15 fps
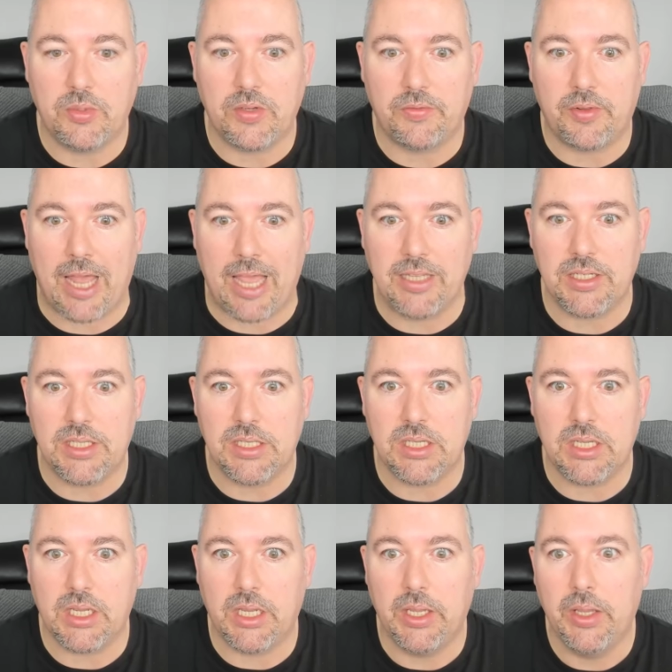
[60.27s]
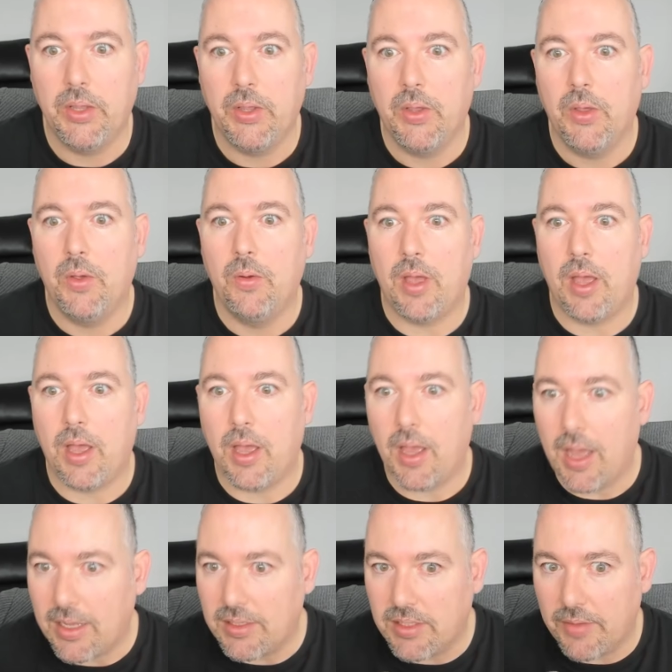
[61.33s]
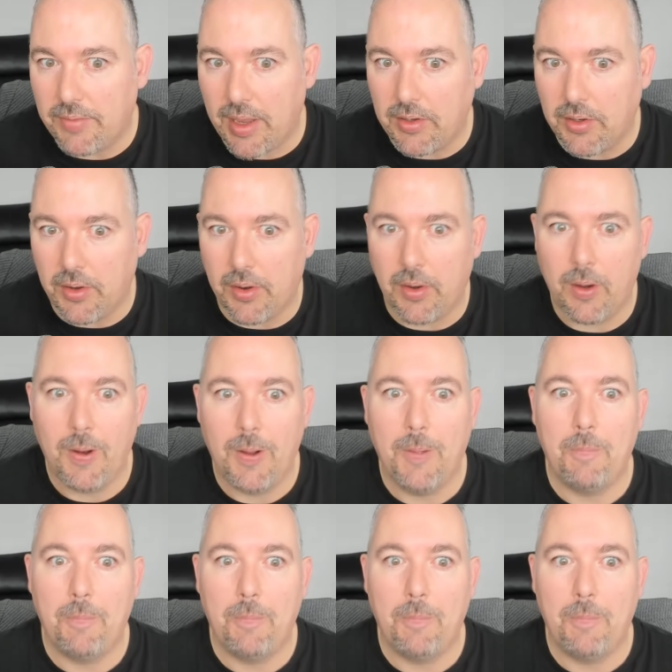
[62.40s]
of licensing as a vendor,